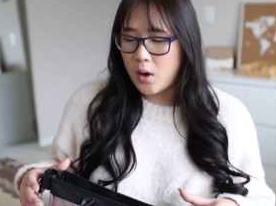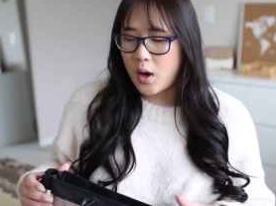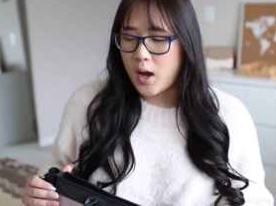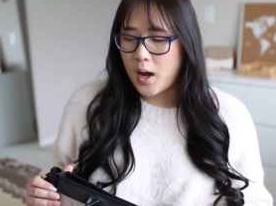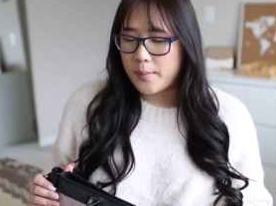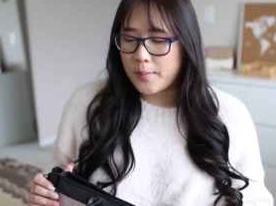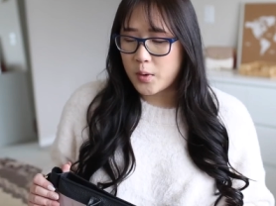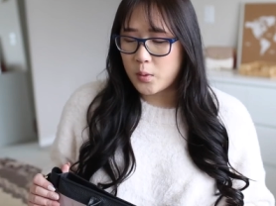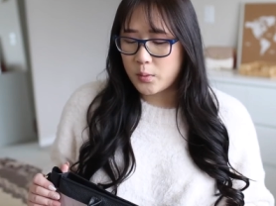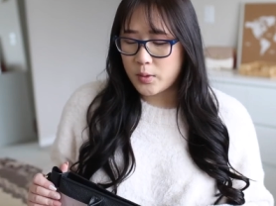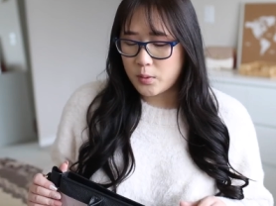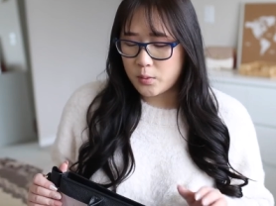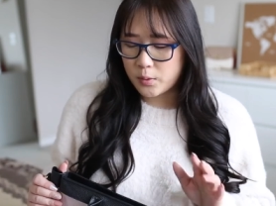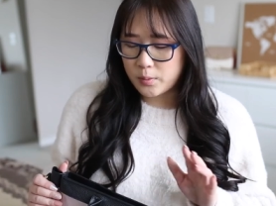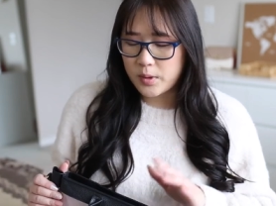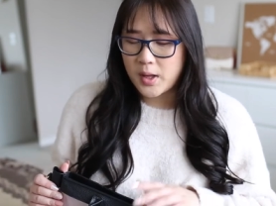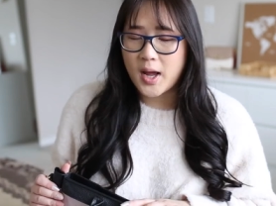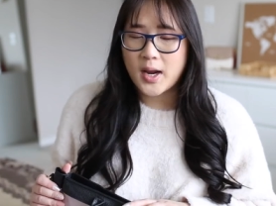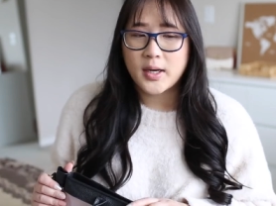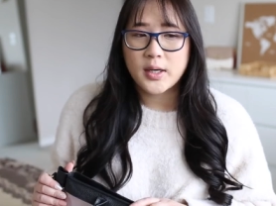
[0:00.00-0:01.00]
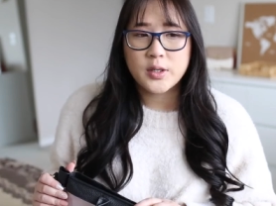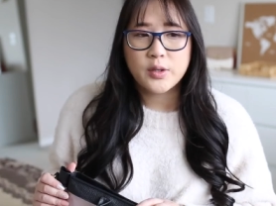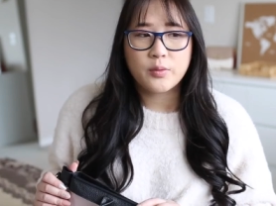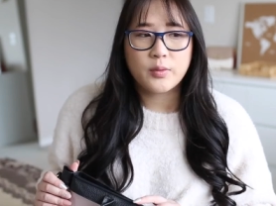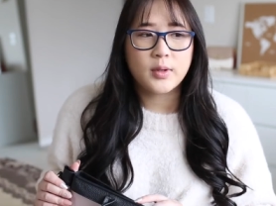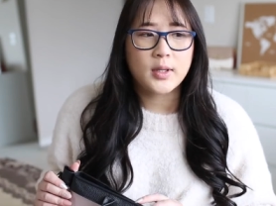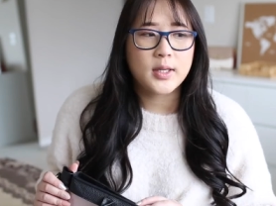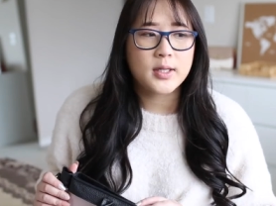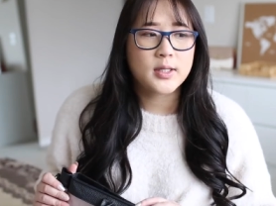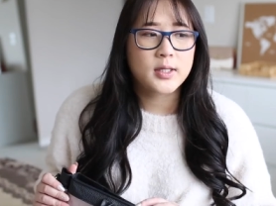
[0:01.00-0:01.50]
um, we were planning to
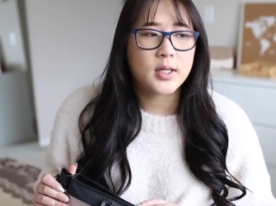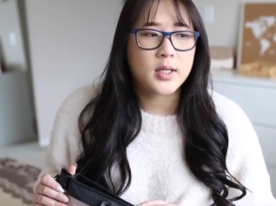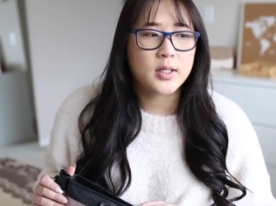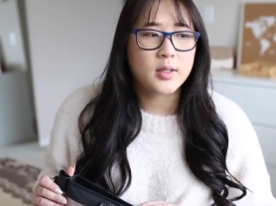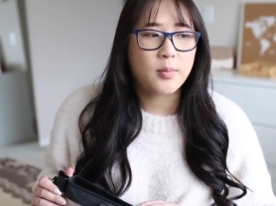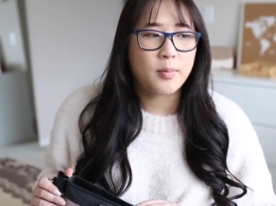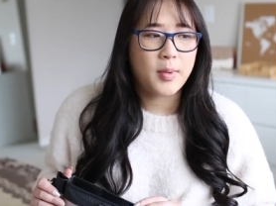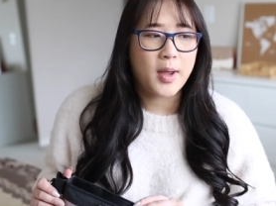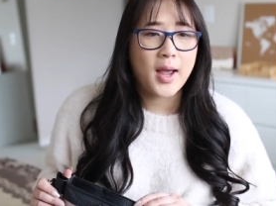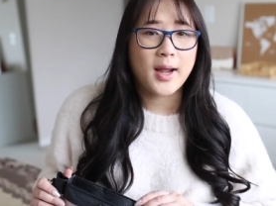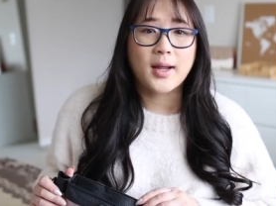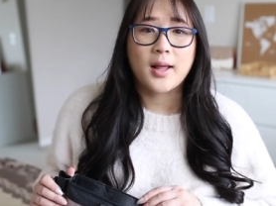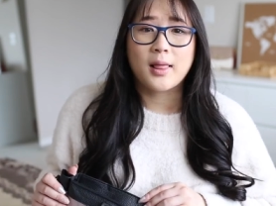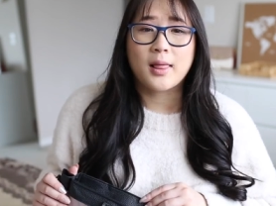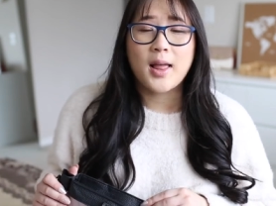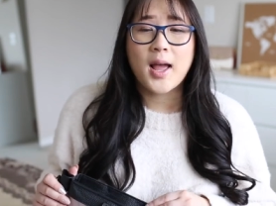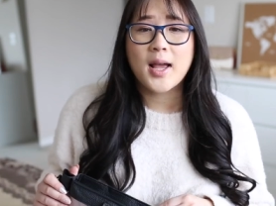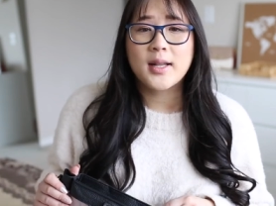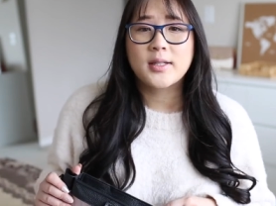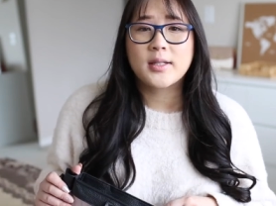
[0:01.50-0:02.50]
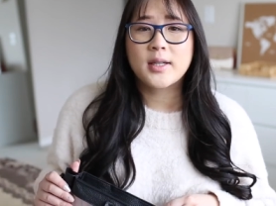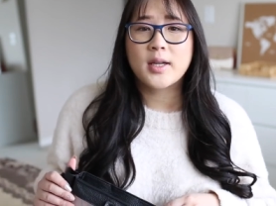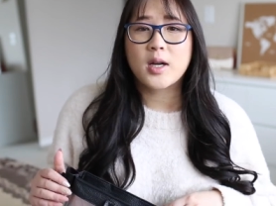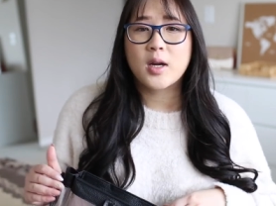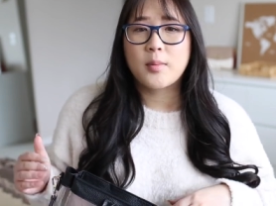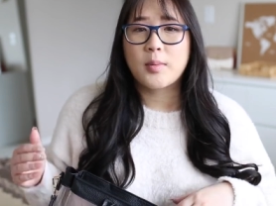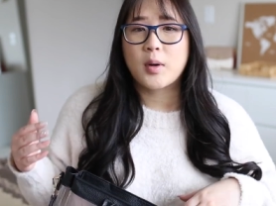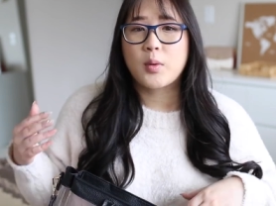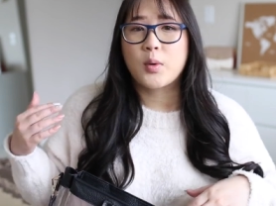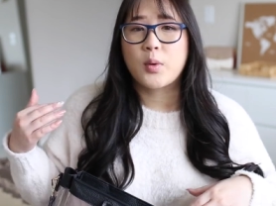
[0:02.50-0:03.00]
release this back last
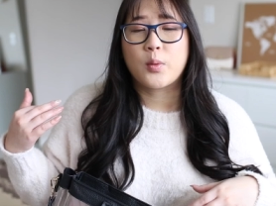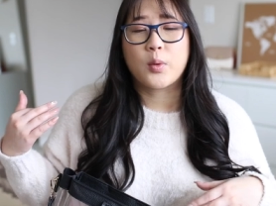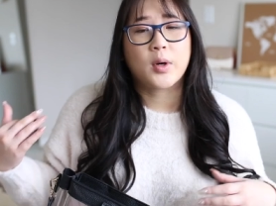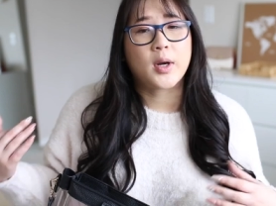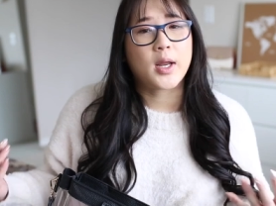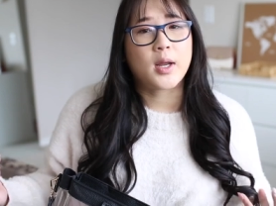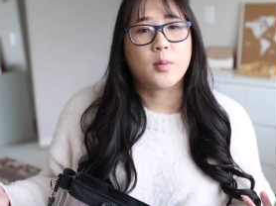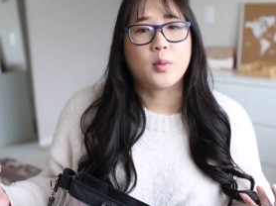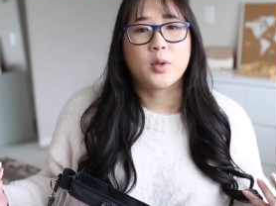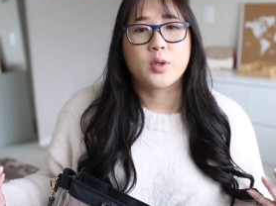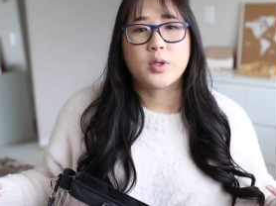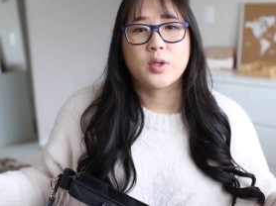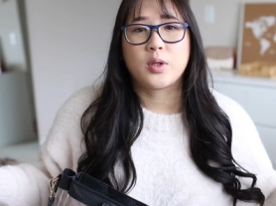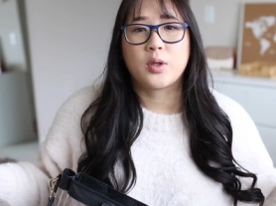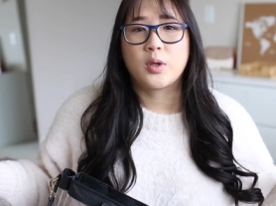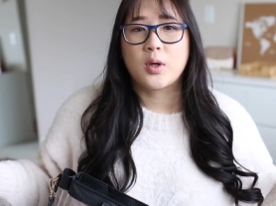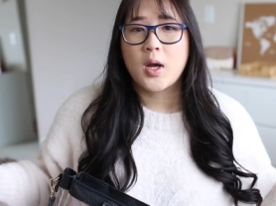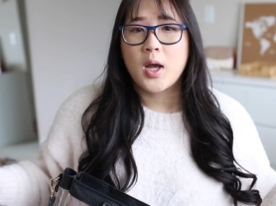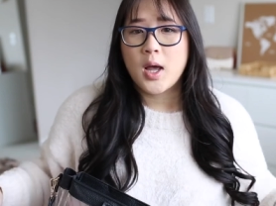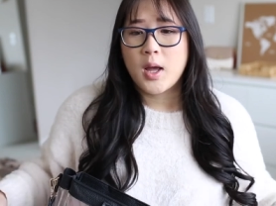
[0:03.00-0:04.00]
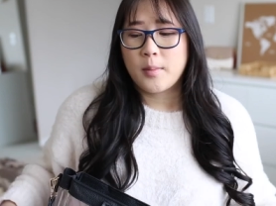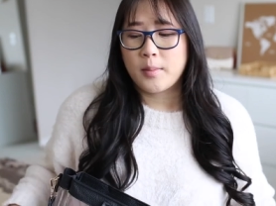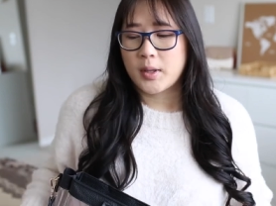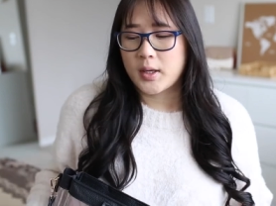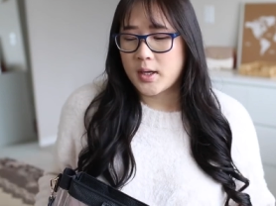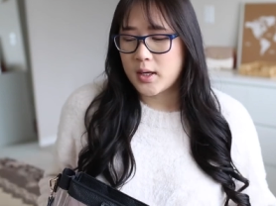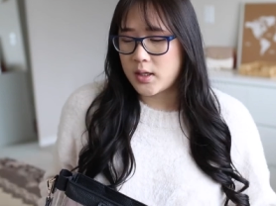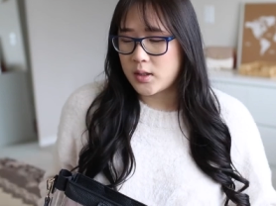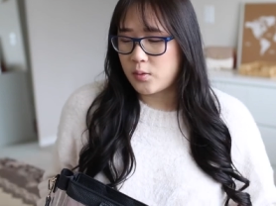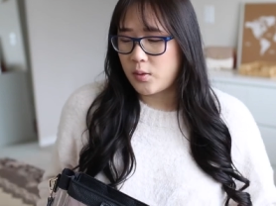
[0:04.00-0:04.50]
year, but we weren't able to
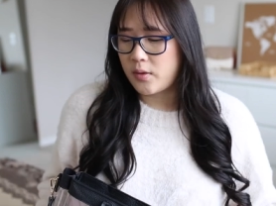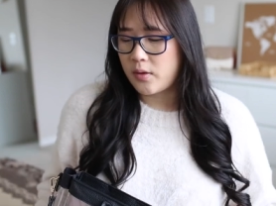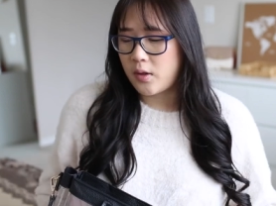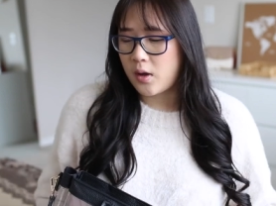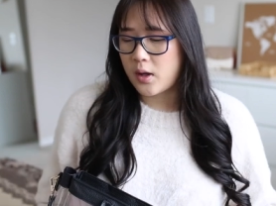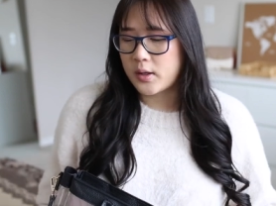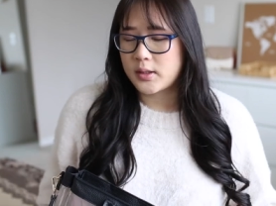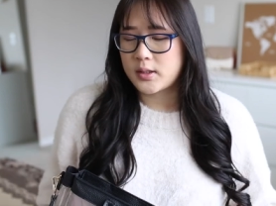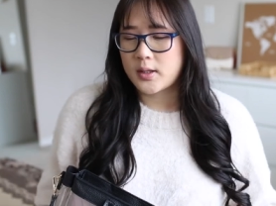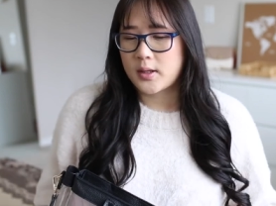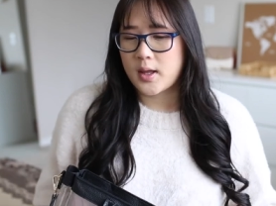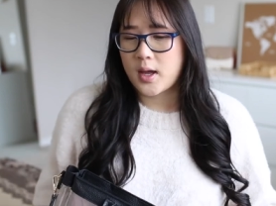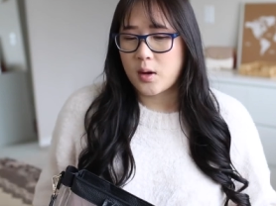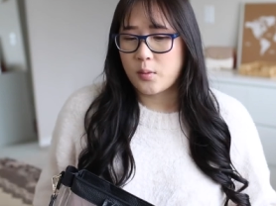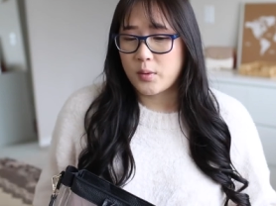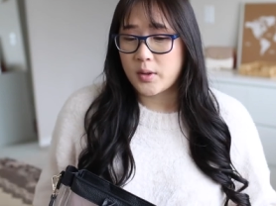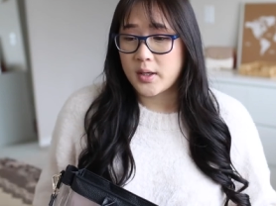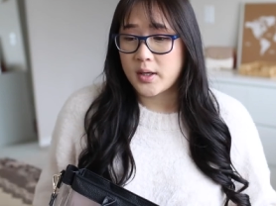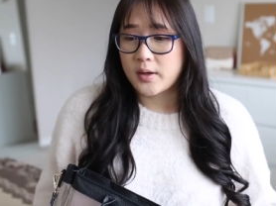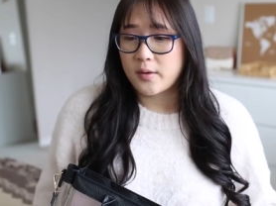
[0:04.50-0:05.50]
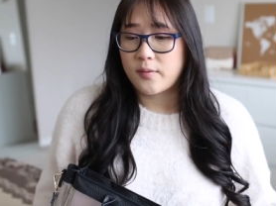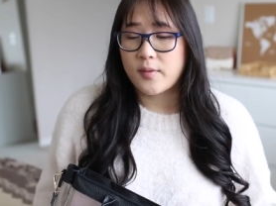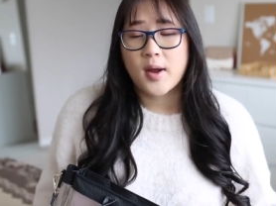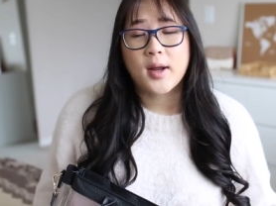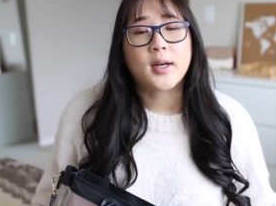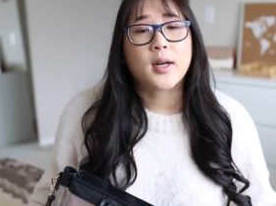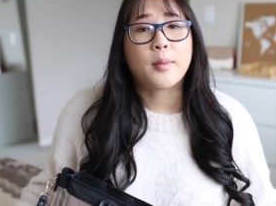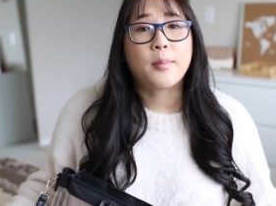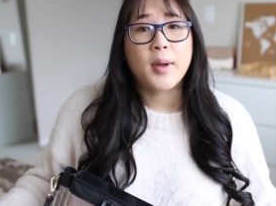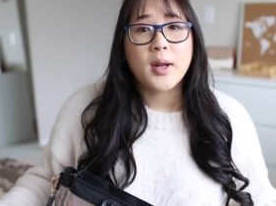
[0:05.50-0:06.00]
because we thought that we need to
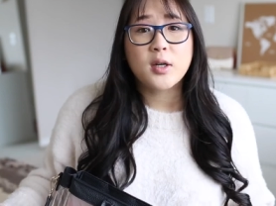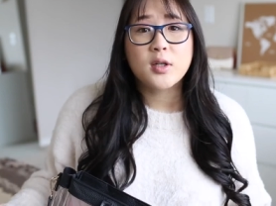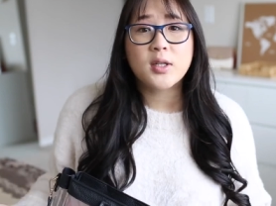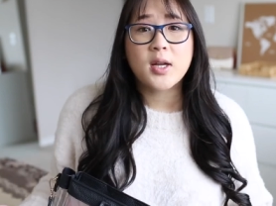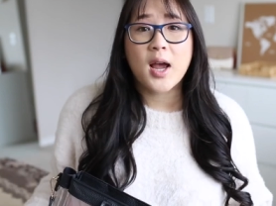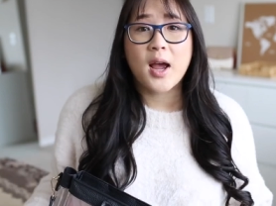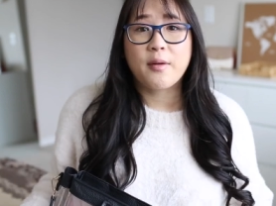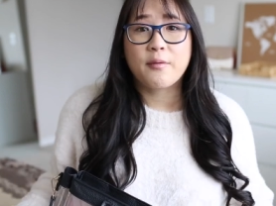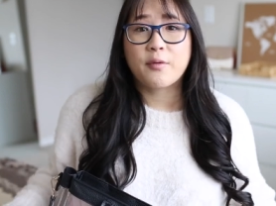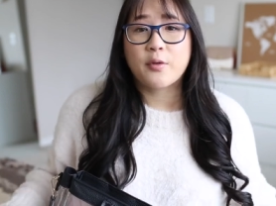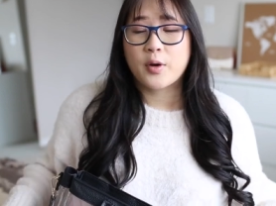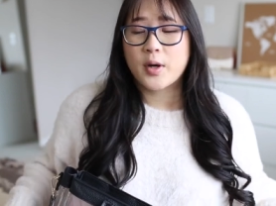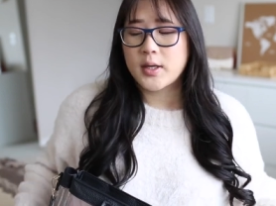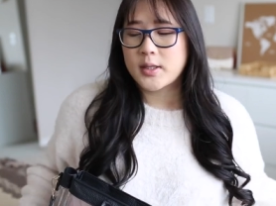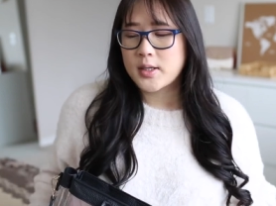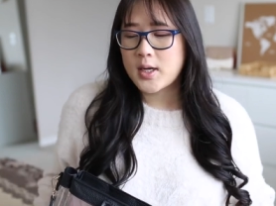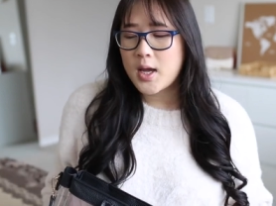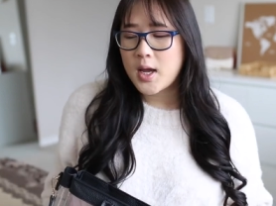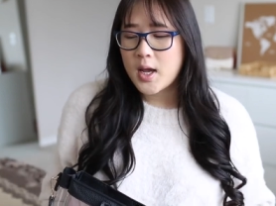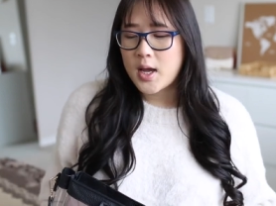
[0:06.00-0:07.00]
find a better time for it.